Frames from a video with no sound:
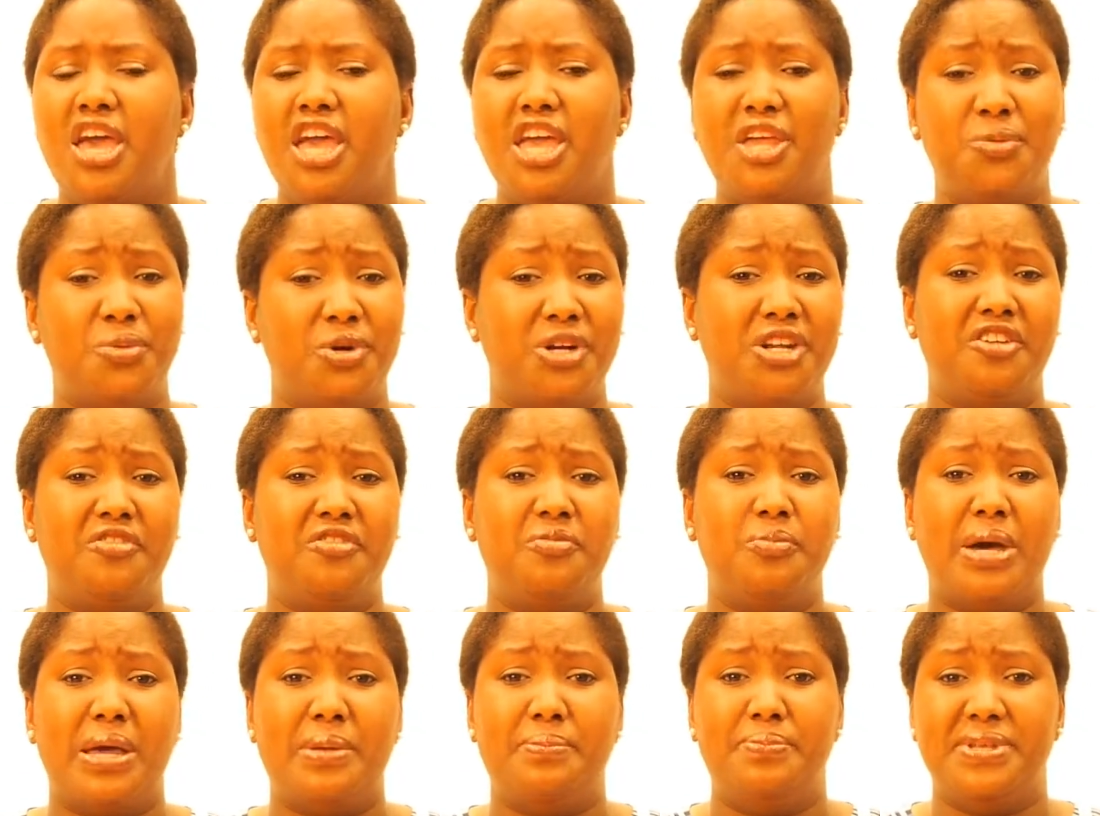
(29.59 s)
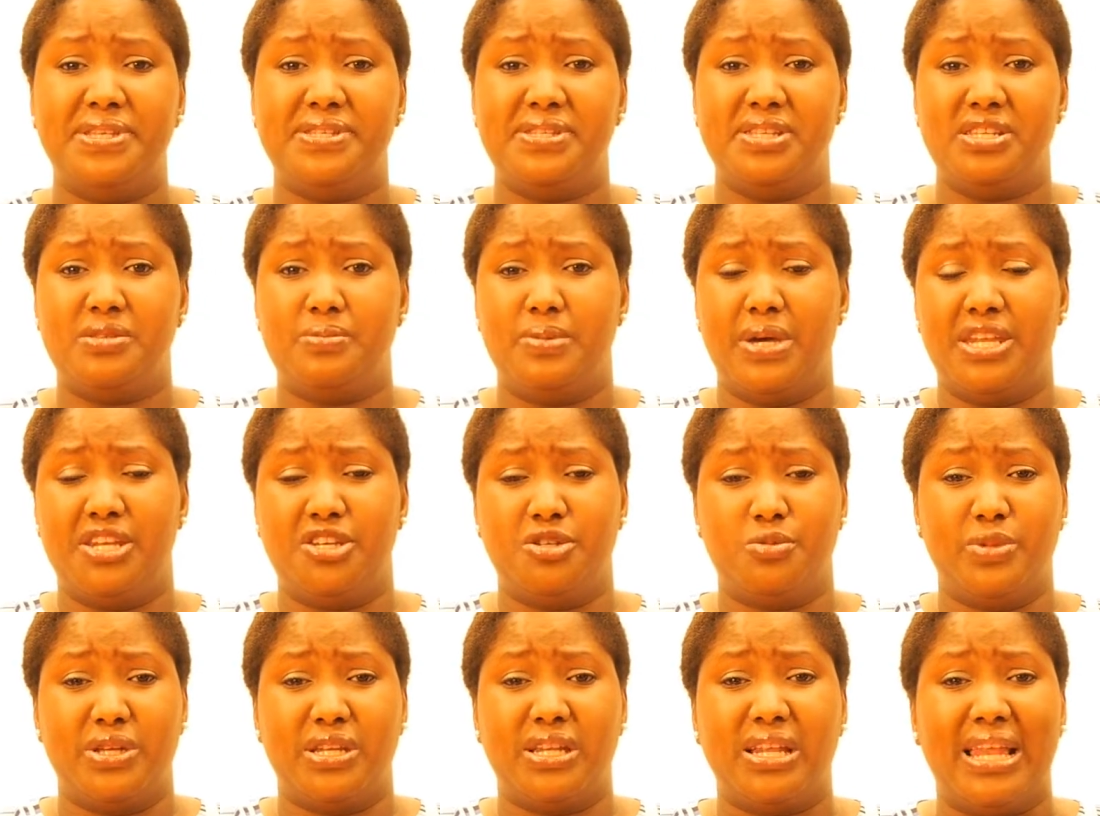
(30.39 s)
In one of my business
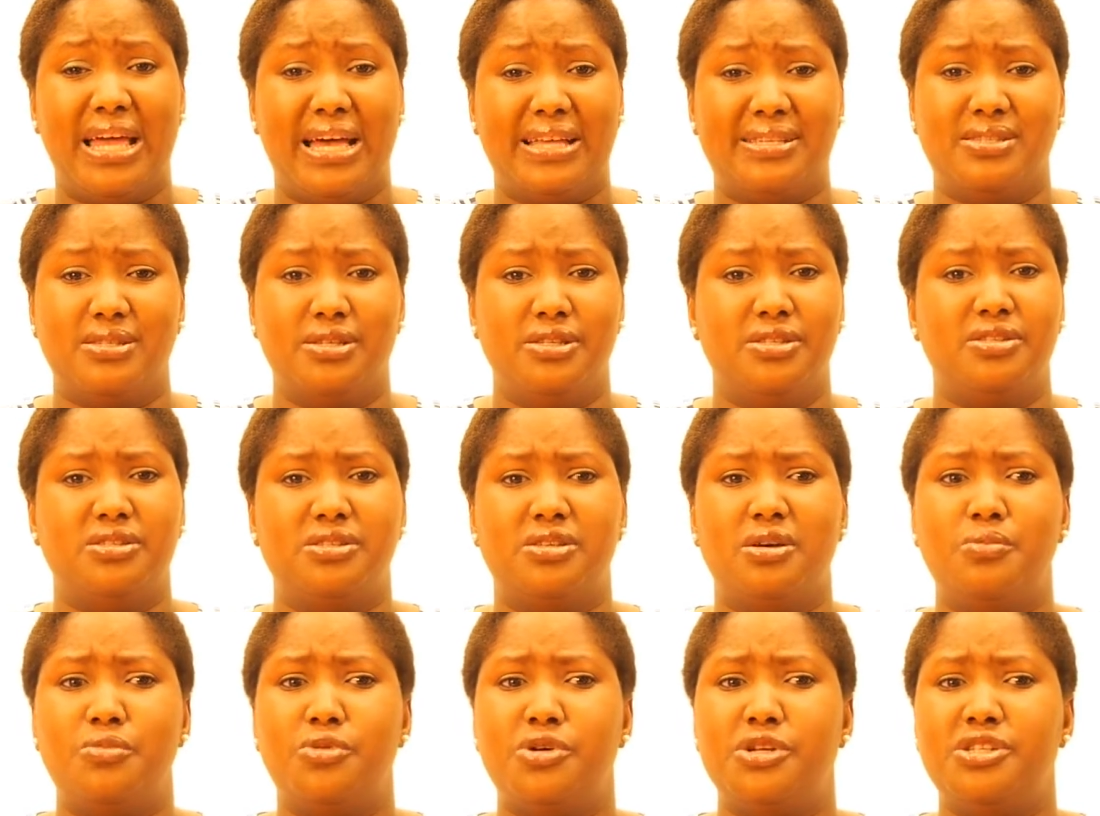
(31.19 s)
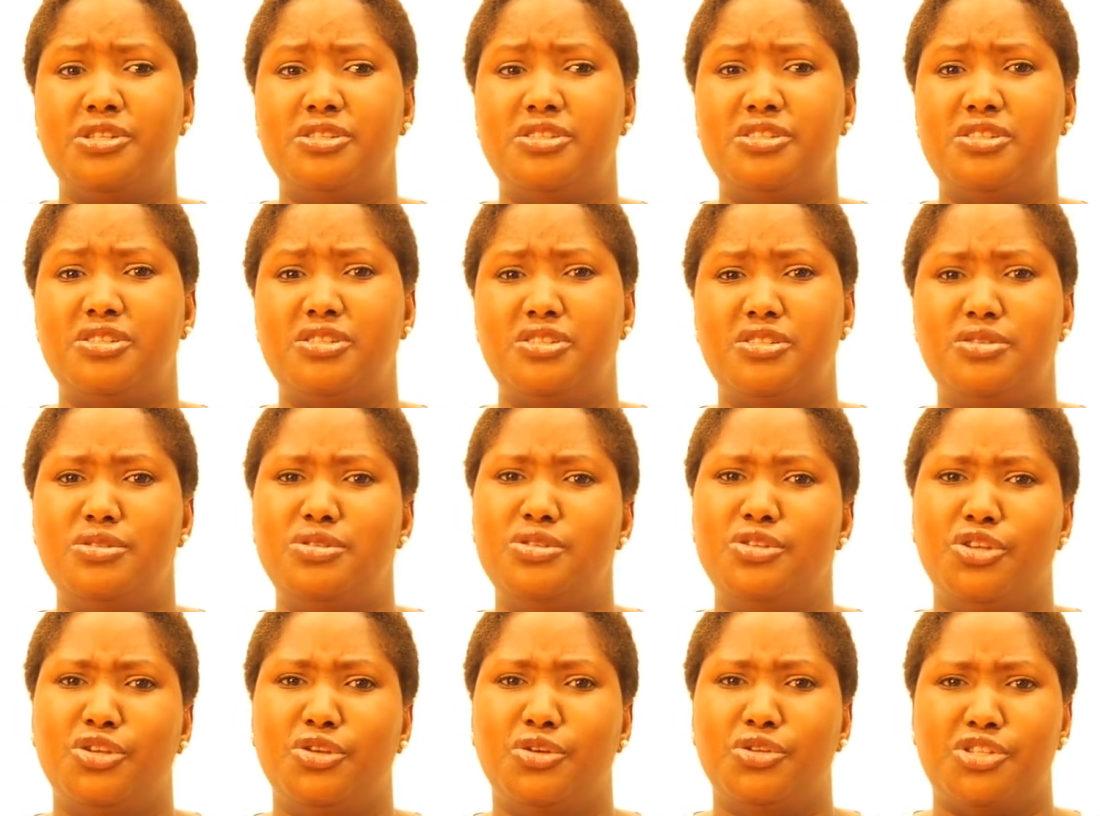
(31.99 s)
management classes, someone
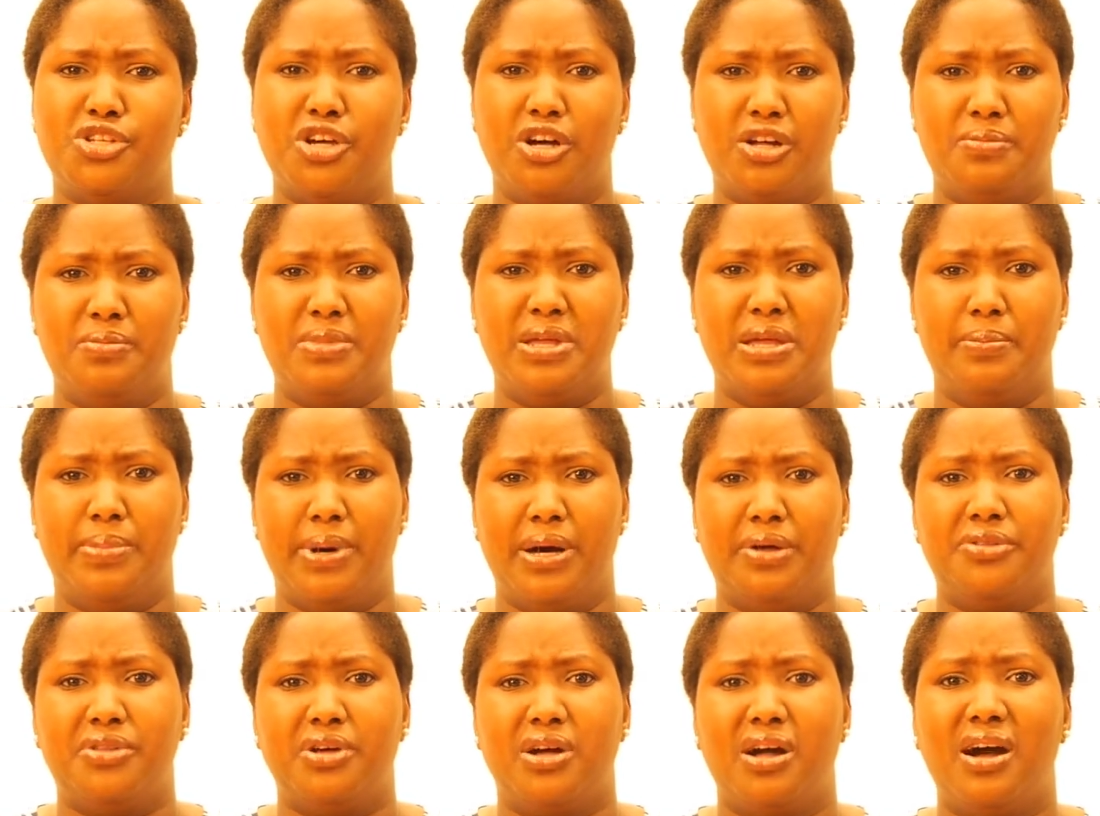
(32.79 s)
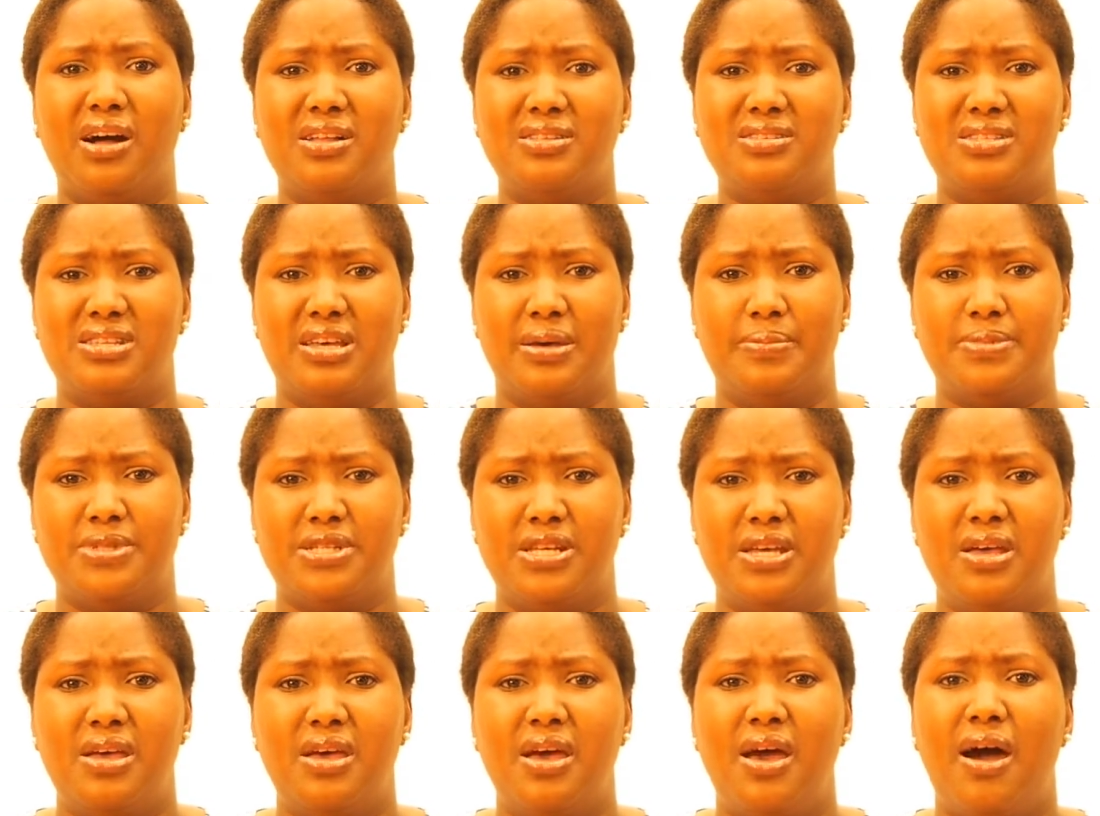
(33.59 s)
taught me about the concept
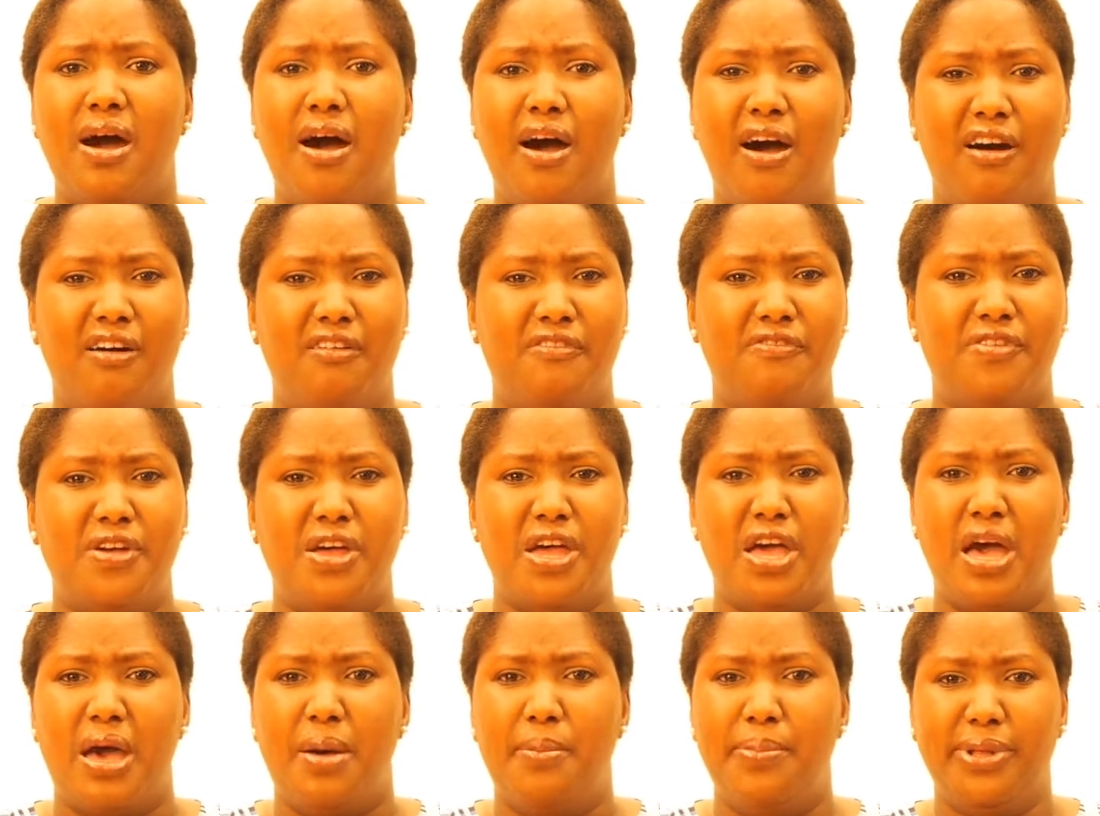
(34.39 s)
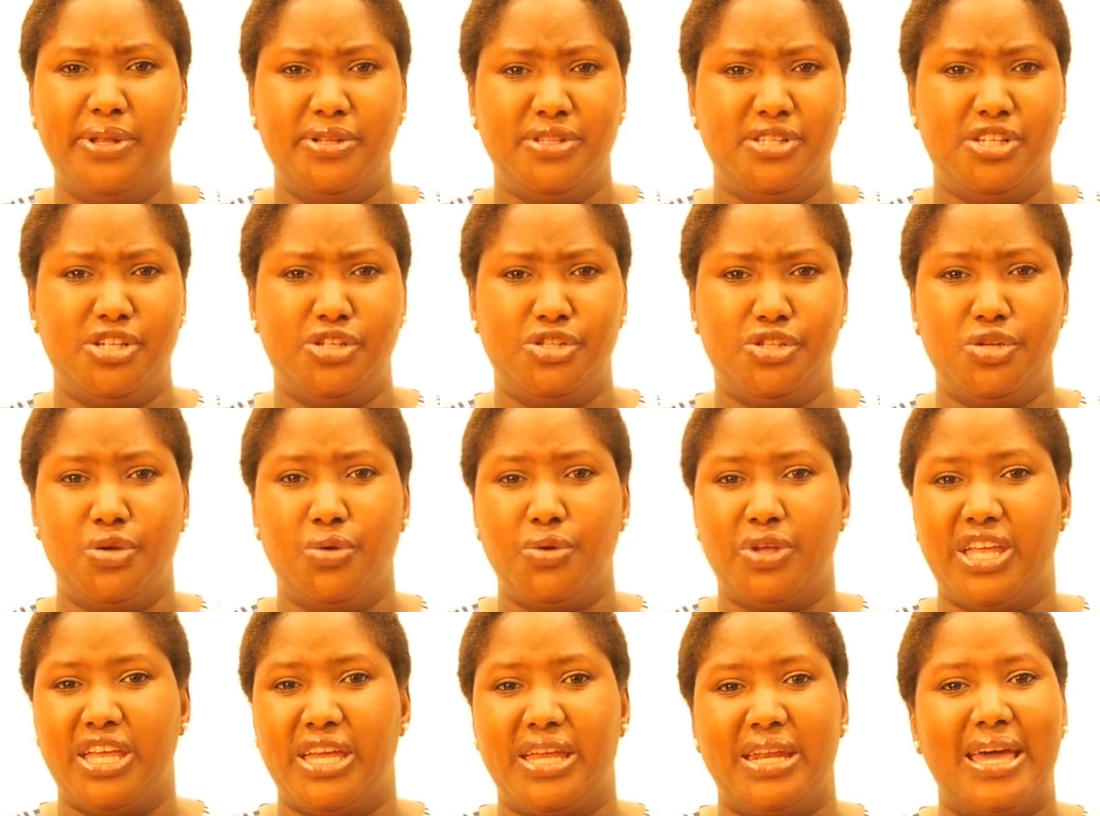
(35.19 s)
of building a
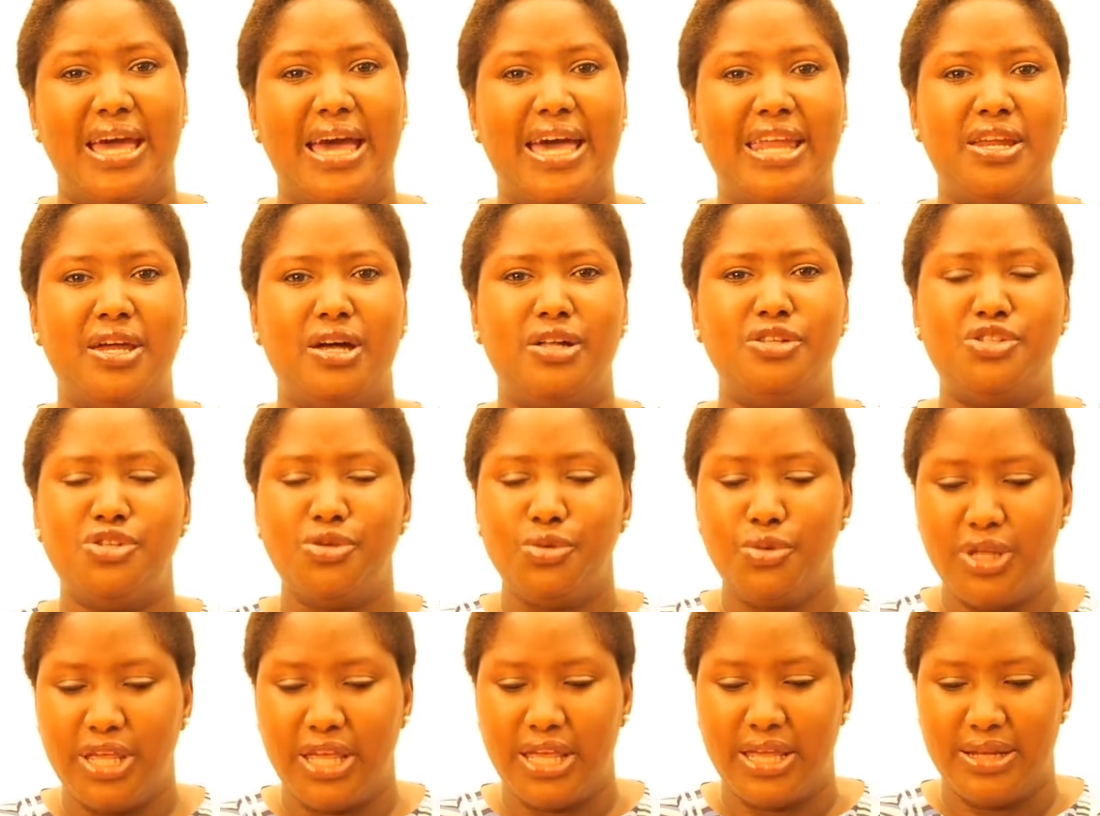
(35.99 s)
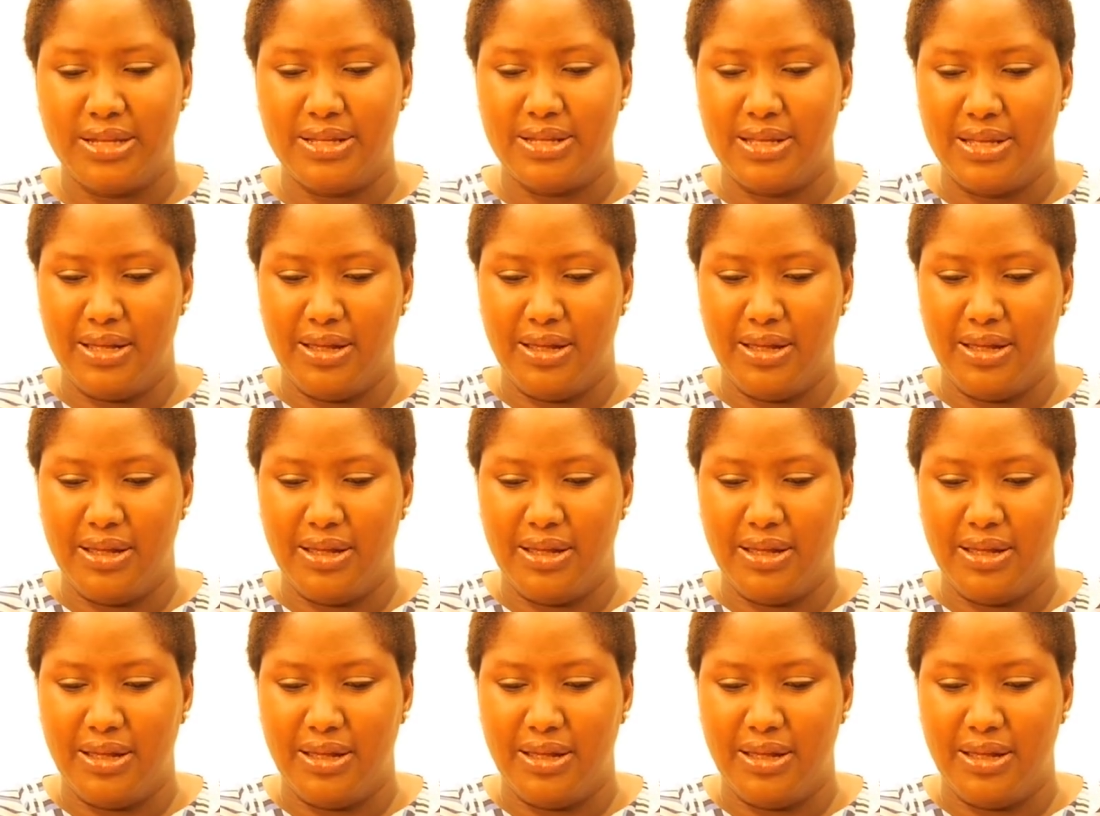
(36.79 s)
toolkit. And a toolkit,